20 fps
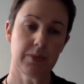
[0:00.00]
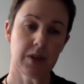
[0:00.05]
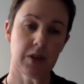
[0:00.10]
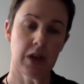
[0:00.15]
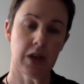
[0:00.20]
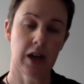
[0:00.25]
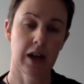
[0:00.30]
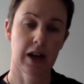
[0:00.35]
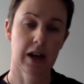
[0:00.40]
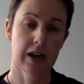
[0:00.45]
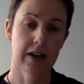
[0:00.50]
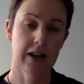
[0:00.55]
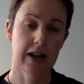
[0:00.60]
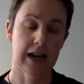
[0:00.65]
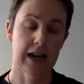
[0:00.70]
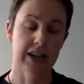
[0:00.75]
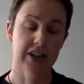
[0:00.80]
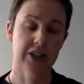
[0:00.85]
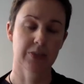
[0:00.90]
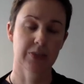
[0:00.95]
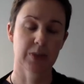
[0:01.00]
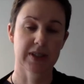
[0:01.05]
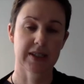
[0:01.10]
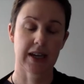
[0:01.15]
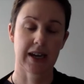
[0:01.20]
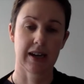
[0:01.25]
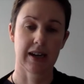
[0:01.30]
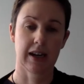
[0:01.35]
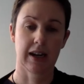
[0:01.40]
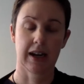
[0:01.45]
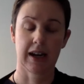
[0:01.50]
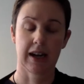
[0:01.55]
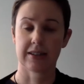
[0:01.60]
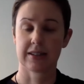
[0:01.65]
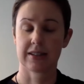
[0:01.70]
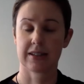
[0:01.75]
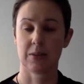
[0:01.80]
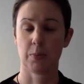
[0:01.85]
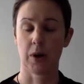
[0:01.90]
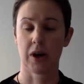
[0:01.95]
action was taken
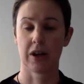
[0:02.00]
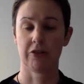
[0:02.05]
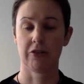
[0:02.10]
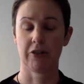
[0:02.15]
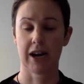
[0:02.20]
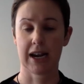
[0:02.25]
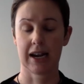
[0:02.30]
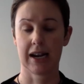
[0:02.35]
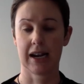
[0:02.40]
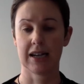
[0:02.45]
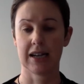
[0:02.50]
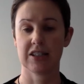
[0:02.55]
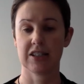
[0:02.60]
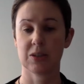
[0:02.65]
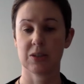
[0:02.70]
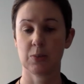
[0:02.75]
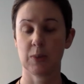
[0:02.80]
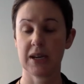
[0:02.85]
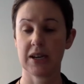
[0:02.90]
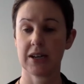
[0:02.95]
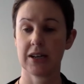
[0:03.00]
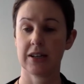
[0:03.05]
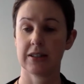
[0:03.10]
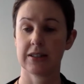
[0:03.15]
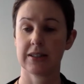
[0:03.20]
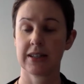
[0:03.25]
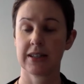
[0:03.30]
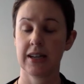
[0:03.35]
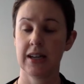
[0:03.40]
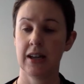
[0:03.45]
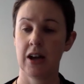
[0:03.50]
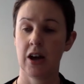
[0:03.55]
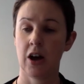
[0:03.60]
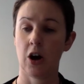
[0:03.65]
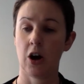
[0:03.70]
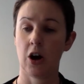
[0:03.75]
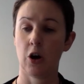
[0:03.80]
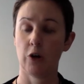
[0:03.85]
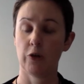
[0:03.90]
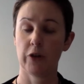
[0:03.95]
against him by the regulators because
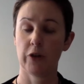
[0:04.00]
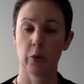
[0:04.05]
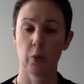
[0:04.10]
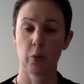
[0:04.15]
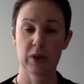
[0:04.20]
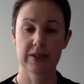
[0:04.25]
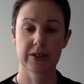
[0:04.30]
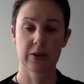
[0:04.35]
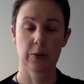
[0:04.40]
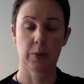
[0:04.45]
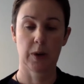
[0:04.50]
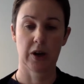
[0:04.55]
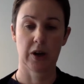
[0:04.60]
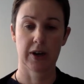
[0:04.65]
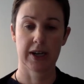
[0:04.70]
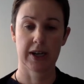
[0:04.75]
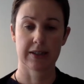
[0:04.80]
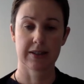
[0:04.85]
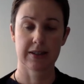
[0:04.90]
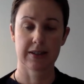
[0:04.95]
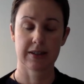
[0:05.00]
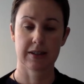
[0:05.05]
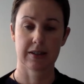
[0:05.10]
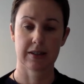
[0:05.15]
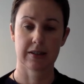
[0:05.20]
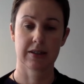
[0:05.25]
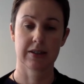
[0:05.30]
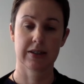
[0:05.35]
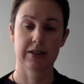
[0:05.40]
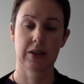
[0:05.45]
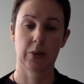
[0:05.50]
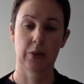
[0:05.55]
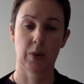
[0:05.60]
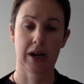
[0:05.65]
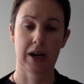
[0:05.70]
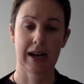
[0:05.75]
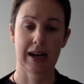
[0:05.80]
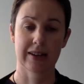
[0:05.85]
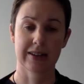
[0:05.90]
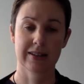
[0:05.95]
of a whistleblowing incident,
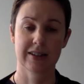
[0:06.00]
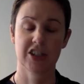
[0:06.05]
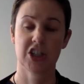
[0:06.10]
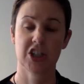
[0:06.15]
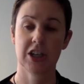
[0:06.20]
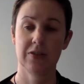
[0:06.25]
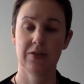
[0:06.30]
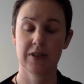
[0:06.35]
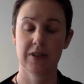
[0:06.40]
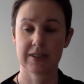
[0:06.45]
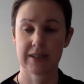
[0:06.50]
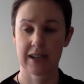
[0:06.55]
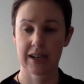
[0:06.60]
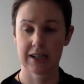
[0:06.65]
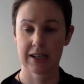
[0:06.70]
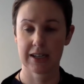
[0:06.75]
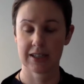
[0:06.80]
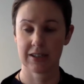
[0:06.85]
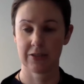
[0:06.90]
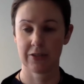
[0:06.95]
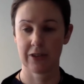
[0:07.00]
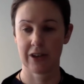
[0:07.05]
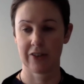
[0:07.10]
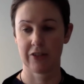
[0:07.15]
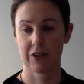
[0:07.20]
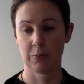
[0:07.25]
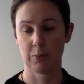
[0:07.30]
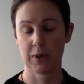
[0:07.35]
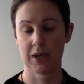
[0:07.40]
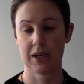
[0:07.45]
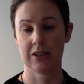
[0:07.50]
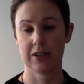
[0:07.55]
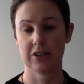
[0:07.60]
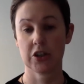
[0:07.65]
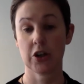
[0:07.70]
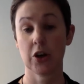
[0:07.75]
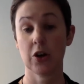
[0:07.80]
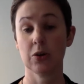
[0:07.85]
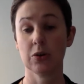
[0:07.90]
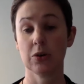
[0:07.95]
where as the chief executive, having been
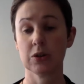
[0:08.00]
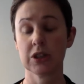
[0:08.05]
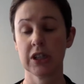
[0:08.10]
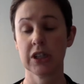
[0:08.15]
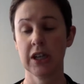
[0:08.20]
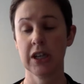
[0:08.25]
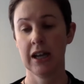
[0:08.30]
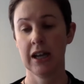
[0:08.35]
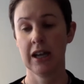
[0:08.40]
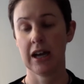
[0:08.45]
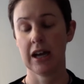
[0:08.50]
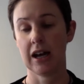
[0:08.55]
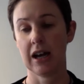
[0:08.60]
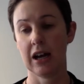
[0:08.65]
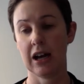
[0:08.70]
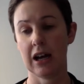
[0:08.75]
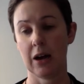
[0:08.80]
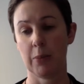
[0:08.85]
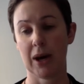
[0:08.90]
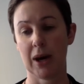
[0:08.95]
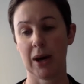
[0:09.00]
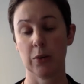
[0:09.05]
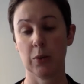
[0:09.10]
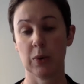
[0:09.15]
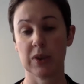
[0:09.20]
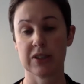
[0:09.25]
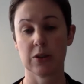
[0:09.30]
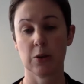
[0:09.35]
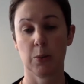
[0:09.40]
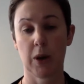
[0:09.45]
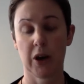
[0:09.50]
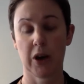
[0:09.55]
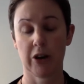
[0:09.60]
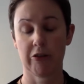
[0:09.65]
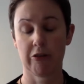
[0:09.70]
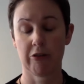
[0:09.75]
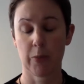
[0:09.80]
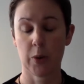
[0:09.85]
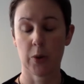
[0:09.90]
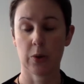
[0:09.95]
told about a whistleblowing
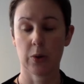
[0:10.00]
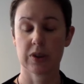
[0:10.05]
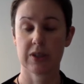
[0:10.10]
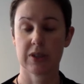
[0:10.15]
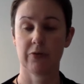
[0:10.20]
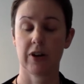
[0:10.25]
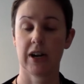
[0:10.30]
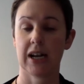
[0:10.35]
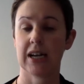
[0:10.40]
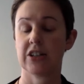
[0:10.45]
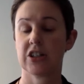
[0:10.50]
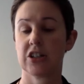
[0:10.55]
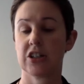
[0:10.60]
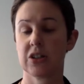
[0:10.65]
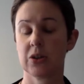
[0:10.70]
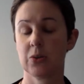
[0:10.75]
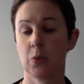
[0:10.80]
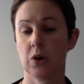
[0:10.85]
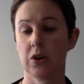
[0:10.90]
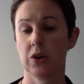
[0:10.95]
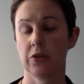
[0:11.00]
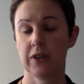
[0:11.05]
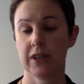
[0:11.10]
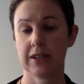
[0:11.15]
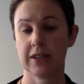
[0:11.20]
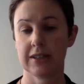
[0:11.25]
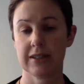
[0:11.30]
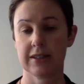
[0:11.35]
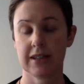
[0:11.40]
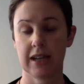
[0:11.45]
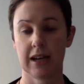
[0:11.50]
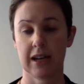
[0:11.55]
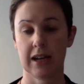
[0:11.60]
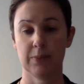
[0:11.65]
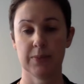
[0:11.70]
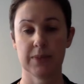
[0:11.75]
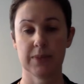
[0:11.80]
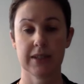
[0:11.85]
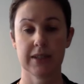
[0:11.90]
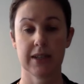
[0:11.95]
report in relation to one of his
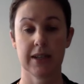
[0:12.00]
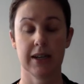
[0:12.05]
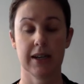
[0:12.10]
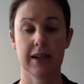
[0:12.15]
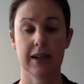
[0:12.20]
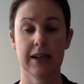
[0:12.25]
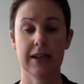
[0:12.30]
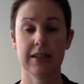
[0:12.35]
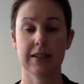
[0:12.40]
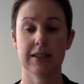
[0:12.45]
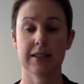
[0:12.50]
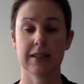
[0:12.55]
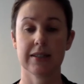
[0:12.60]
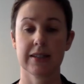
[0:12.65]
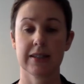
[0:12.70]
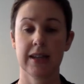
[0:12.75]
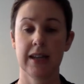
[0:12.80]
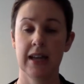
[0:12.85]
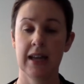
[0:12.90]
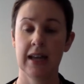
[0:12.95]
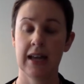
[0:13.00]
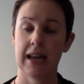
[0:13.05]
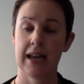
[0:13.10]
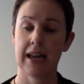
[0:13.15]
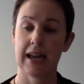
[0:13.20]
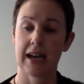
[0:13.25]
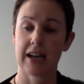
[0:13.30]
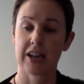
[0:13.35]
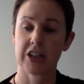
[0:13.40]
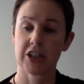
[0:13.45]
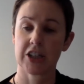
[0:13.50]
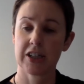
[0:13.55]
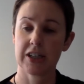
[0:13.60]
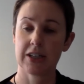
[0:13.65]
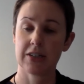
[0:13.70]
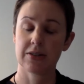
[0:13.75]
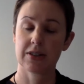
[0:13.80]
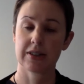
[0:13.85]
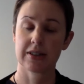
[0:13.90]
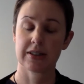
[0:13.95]
senior leaders, he actually
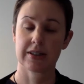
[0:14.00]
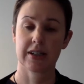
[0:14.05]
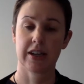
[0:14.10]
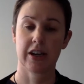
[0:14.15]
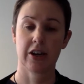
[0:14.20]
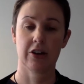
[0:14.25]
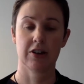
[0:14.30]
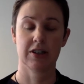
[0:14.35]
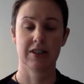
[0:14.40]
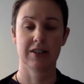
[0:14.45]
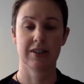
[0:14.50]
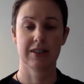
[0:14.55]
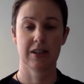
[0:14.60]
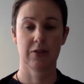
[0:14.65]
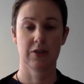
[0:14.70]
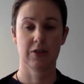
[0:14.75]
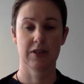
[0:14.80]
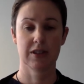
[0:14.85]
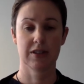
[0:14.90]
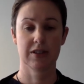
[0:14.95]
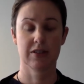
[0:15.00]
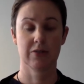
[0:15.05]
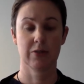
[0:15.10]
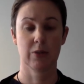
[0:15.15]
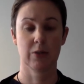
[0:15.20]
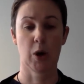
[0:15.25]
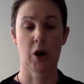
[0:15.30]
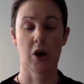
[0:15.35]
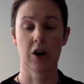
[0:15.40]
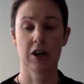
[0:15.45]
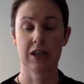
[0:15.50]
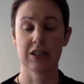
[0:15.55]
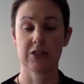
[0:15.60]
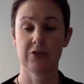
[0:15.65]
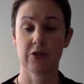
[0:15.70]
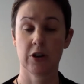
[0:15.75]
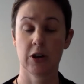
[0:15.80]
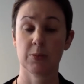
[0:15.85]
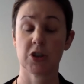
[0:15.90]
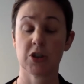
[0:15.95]
used the security services of the Barclays
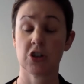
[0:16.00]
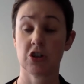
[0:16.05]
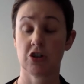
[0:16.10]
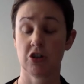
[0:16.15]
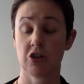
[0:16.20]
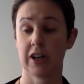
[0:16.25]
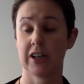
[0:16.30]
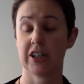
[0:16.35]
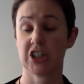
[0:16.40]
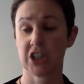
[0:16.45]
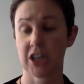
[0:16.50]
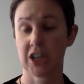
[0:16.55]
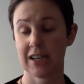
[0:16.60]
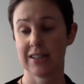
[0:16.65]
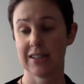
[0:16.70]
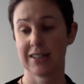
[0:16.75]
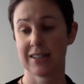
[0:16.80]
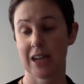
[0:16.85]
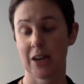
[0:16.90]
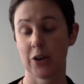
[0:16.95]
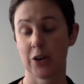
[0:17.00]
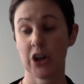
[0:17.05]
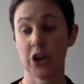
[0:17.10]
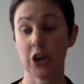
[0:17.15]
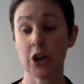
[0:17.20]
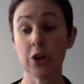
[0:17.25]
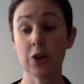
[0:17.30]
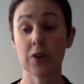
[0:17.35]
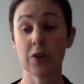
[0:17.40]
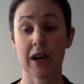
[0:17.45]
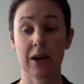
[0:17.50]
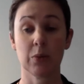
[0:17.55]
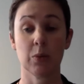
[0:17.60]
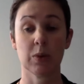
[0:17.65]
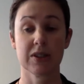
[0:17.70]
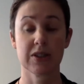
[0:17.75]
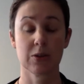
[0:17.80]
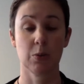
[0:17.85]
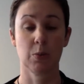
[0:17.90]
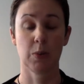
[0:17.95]
firm to try and chase down who that
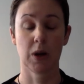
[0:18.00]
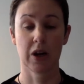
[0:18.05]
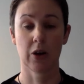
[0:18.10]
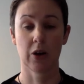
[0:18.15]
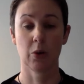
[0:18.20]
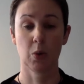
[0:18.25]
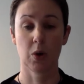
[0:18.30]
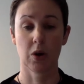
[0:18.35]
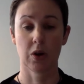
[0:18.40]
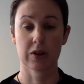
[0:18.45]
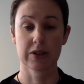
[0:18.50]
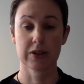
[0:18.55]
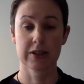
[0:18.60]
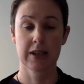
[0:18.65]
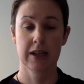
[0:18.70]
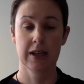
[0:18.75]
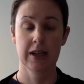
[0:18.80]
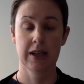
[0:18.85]
whistleblower was.